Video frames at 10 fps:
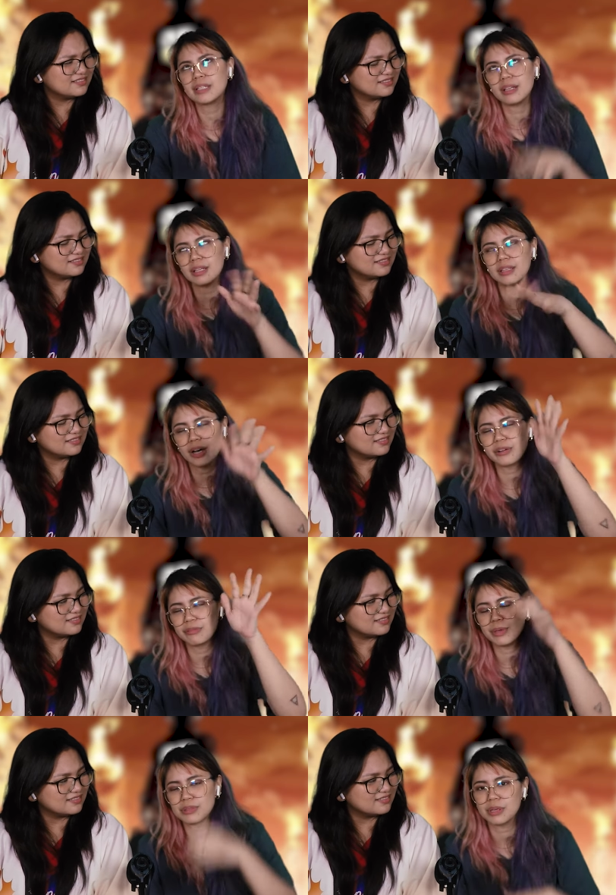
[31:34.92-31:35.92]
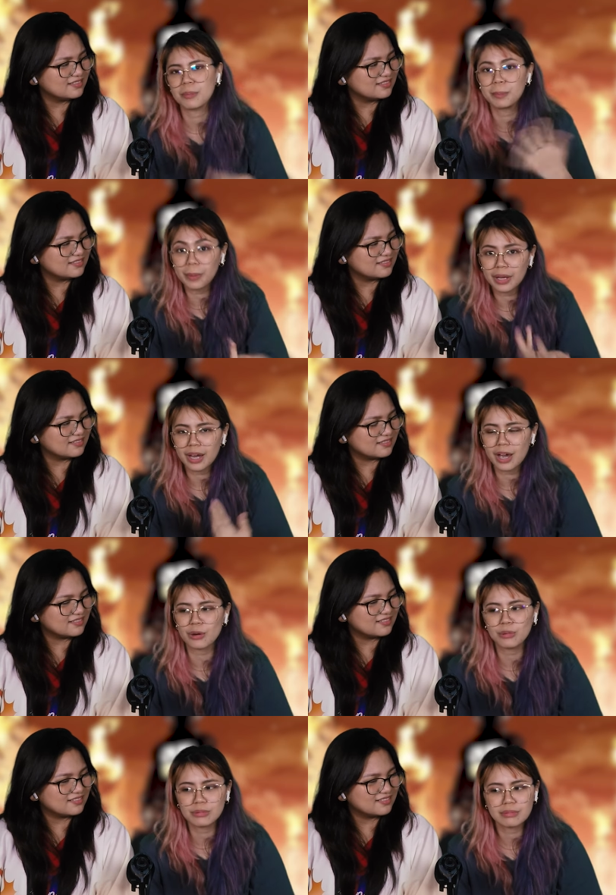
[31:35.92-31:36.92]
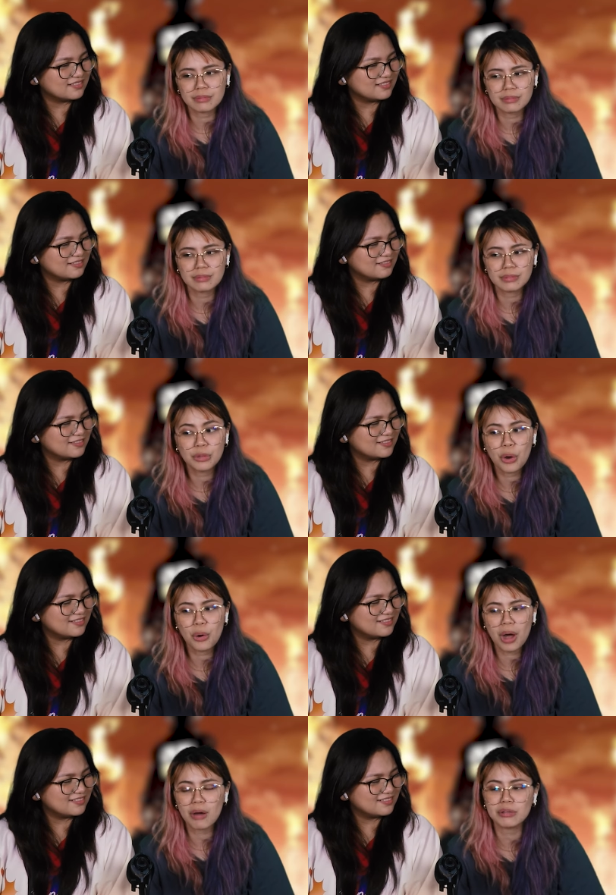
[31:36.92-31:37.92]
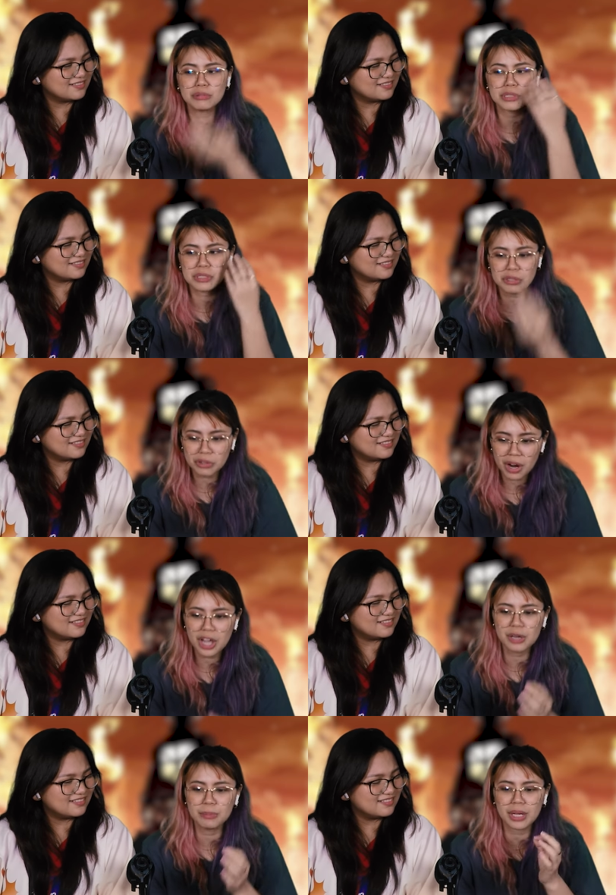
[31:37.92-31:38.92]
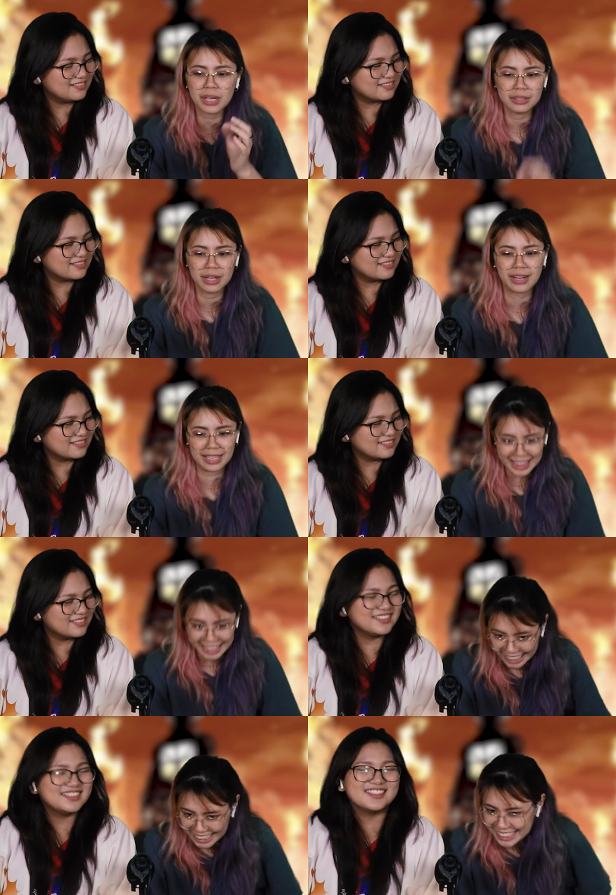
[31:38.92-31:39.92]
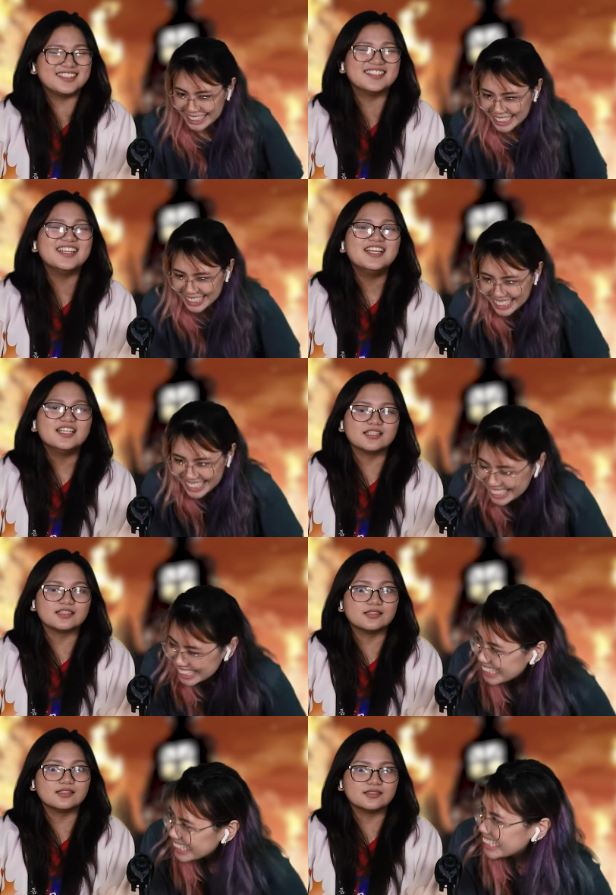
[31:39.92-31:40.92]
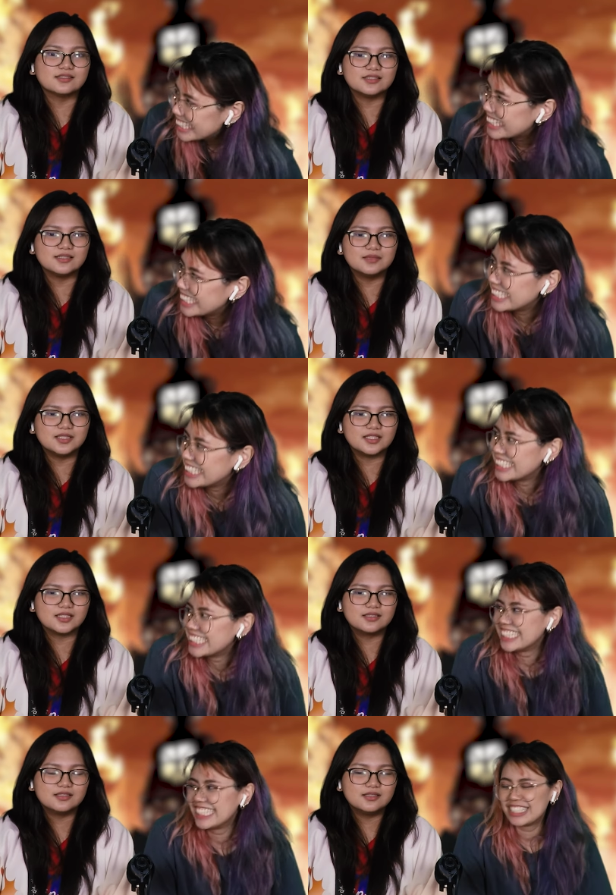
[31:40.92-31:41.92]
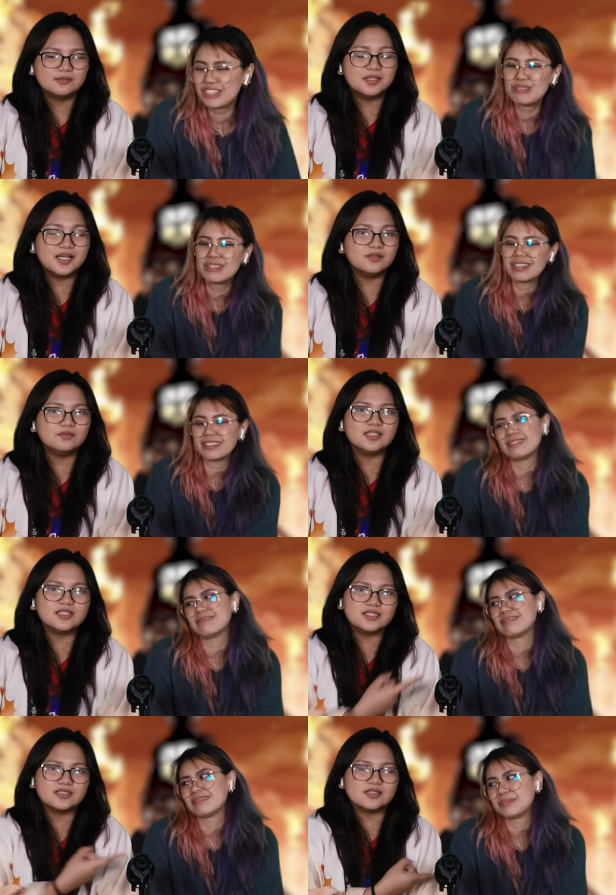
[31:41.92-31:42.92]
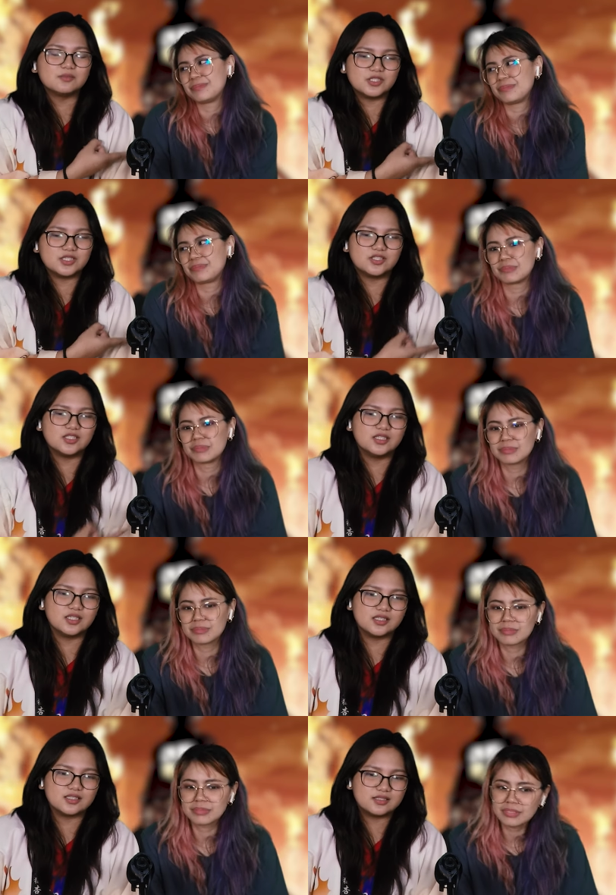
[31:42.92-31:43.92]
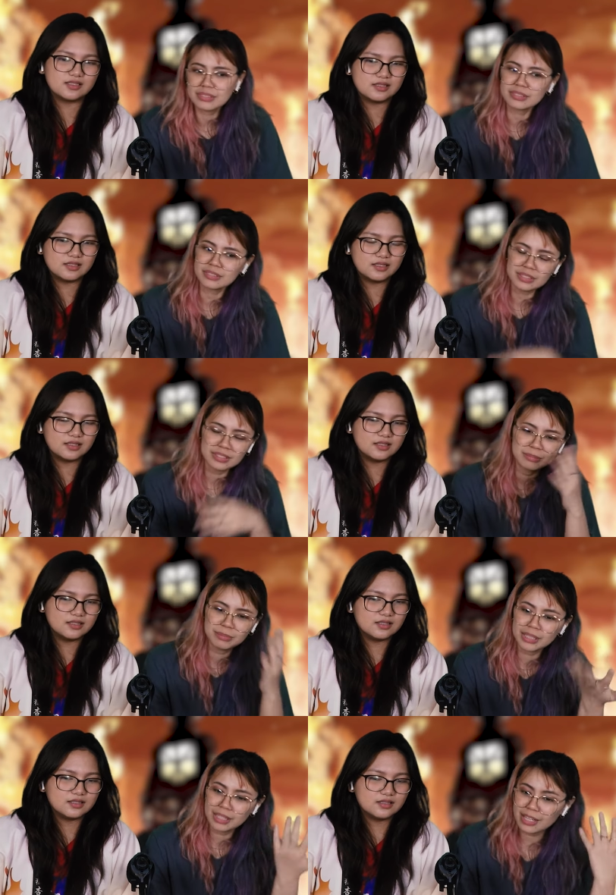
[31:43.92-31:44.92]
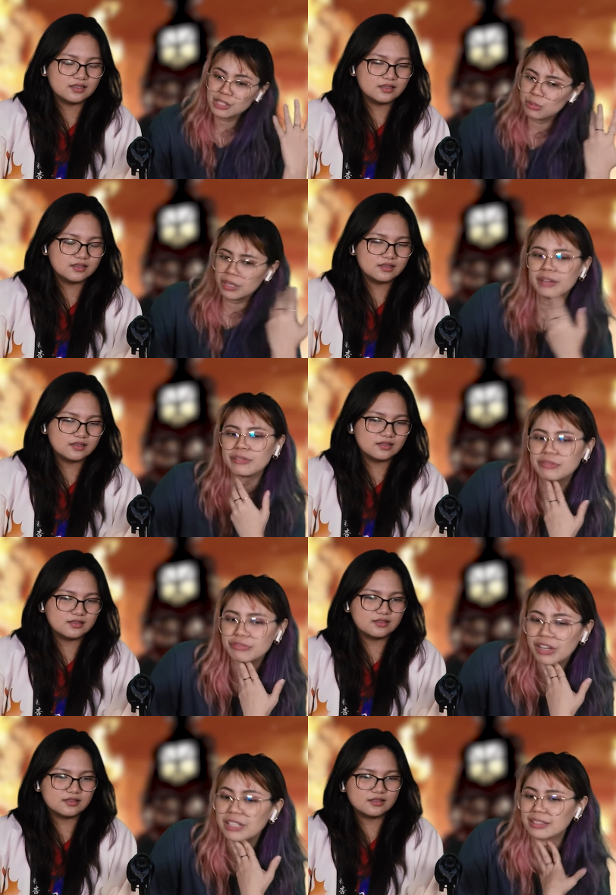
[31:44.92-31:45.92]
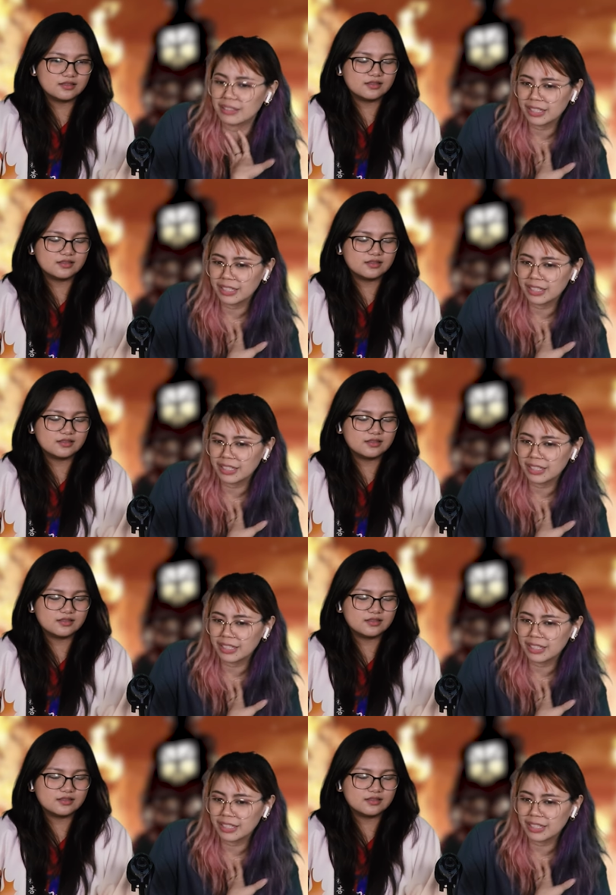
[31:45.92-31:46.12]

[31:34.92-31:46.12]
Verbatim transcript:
Speaker 1: a lot of music. But I don't know how to describe a lot of things.
Speaker 2: Yeah, same here. But I don't listen as much as she does. But yeah, that's what
Speaker 1: I felt like.